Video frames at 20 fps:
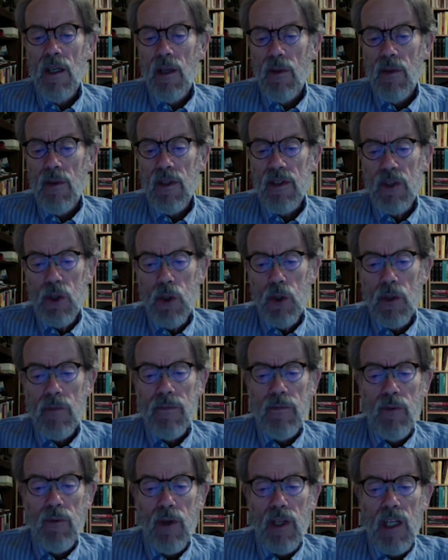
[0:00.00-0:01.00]
this could
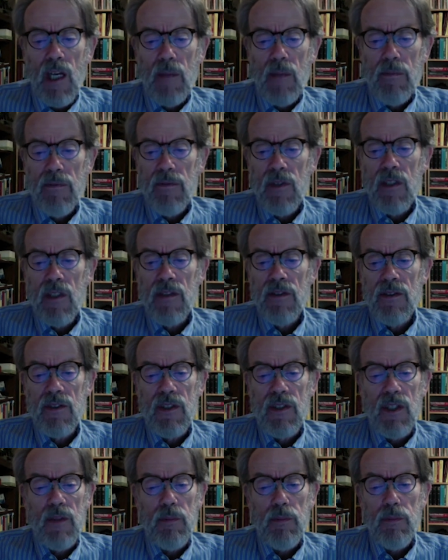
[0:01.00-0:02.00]
free up funds
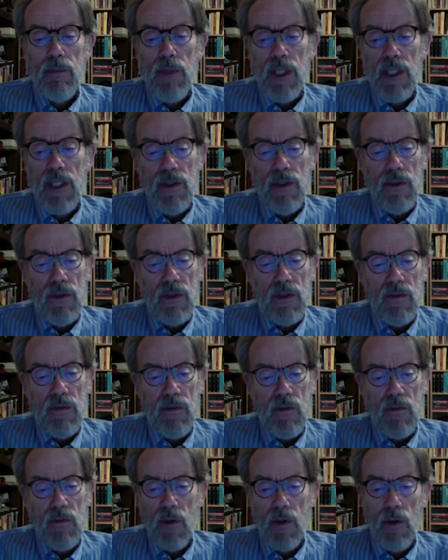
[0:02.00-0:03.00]
to be used
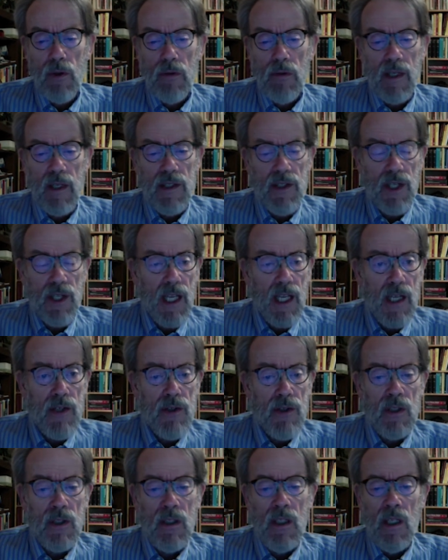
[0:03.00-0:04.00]
for voter
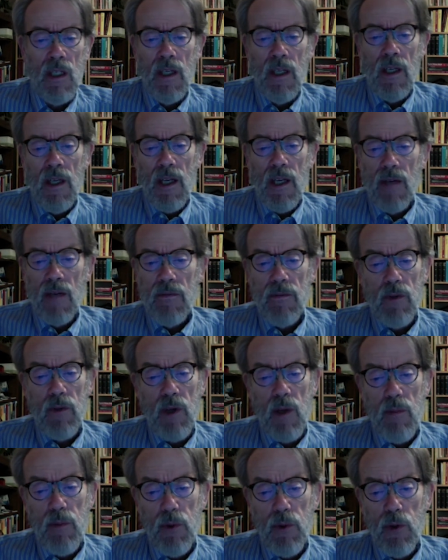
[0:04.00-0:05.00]
education and for
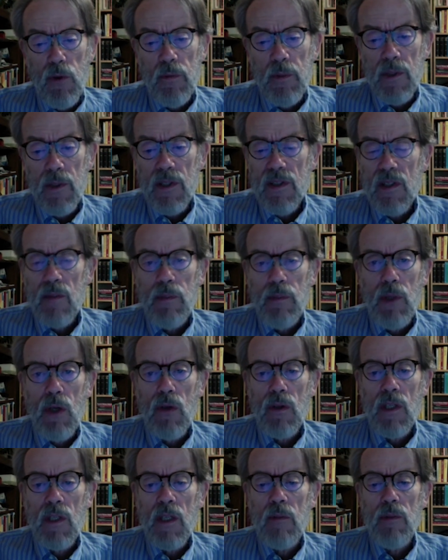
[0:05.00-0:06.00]
improvements to
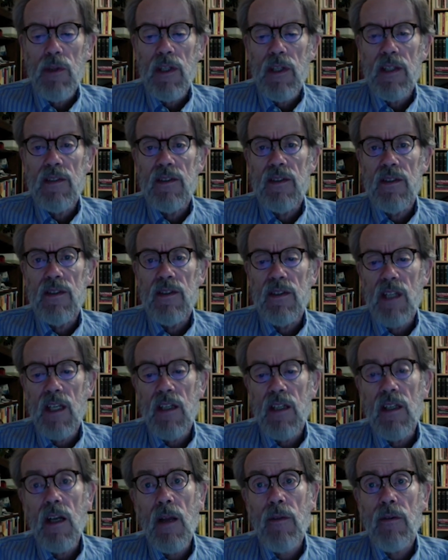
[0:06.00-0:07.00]
polling places and
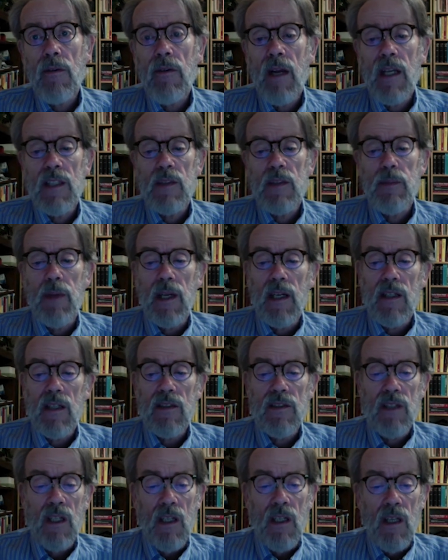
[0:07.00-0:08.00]
other aspects
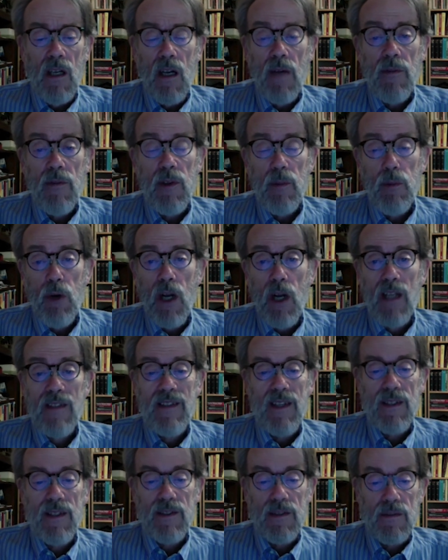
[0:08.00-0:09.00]
of the
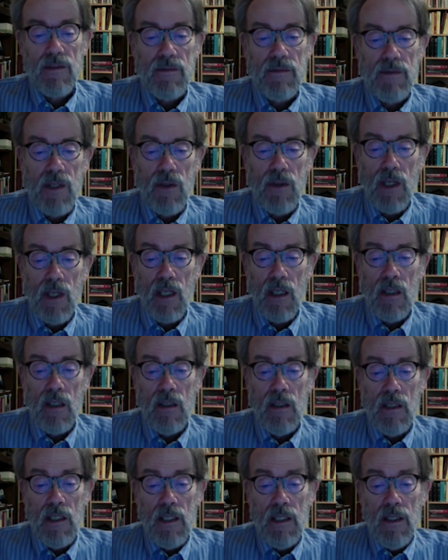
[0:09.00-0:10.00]
process of voting.
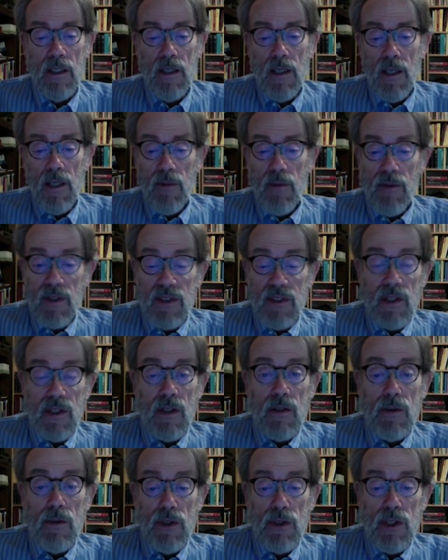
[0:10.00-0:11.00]
This
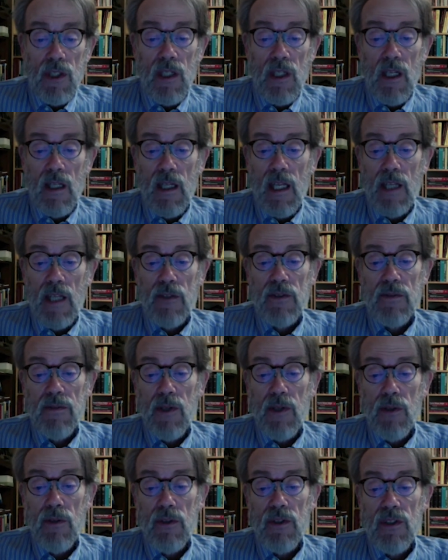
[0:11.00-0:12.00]
solution allows
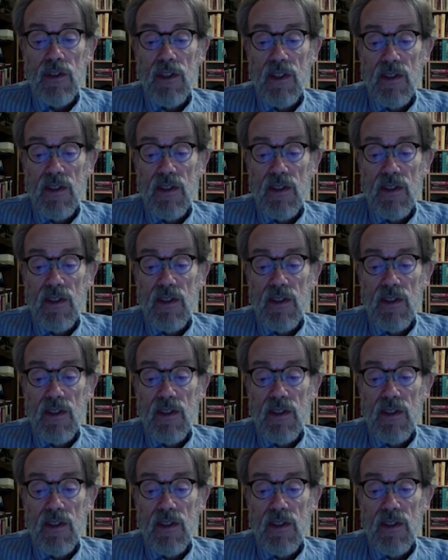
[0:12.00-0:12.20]
voters to